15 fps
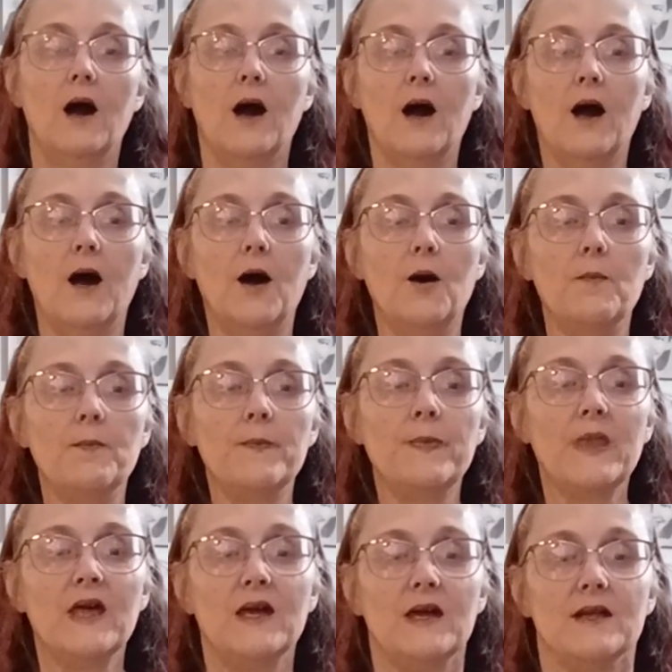
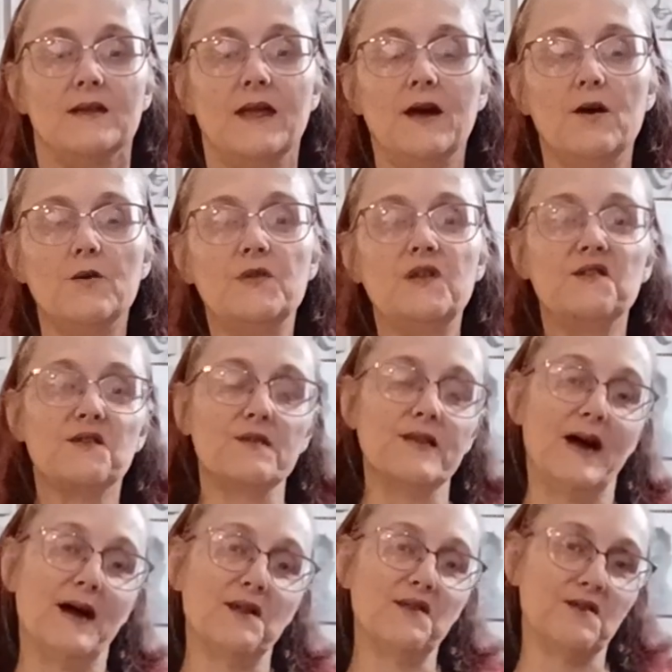Now this
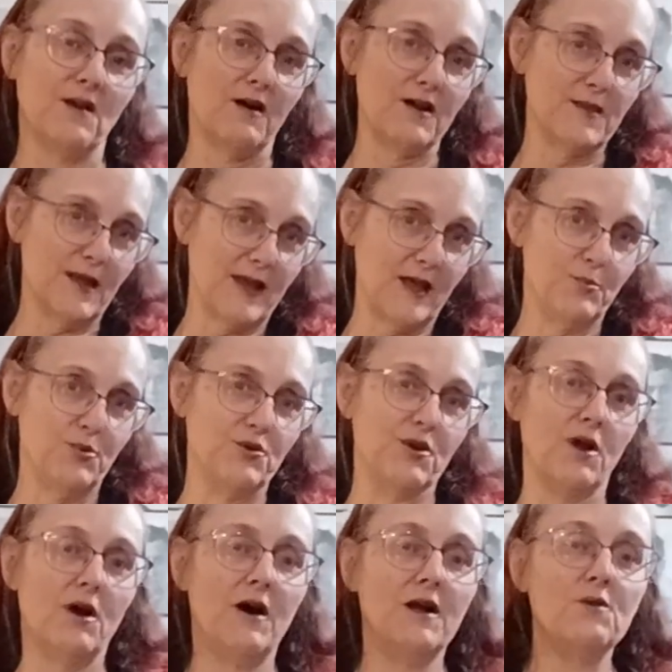last song that I put
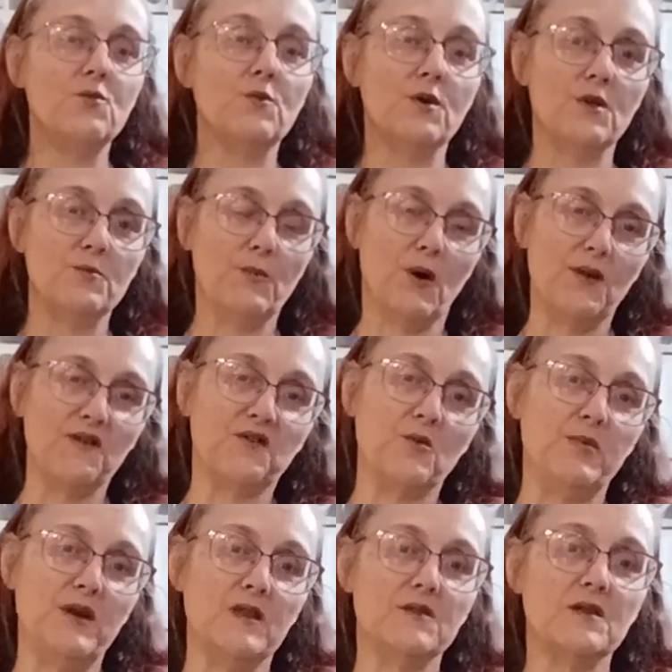on will also
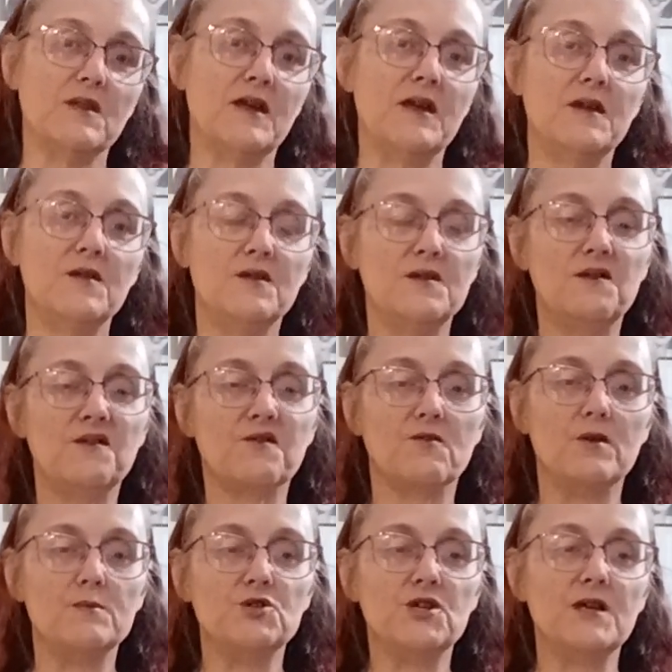be in the link in the
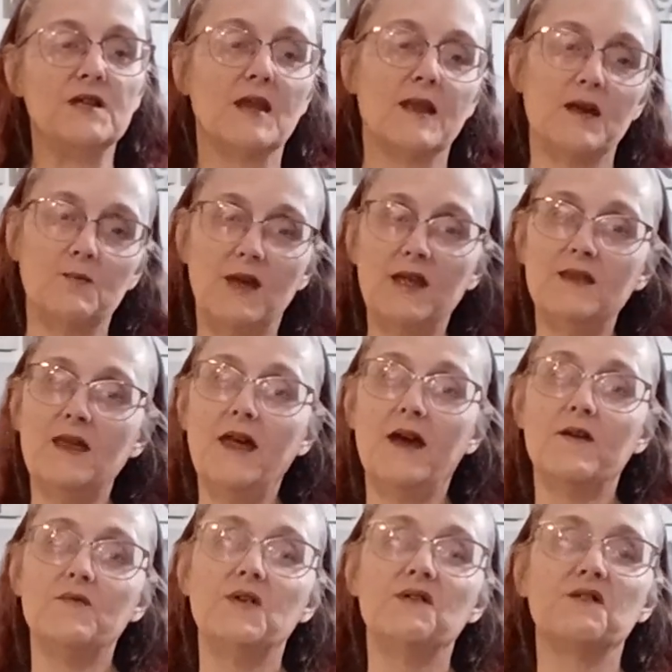description, and I mainly
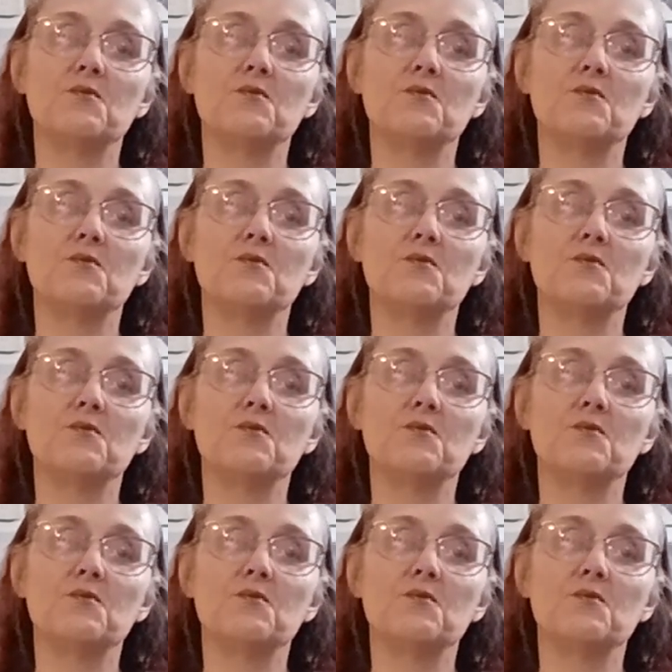have this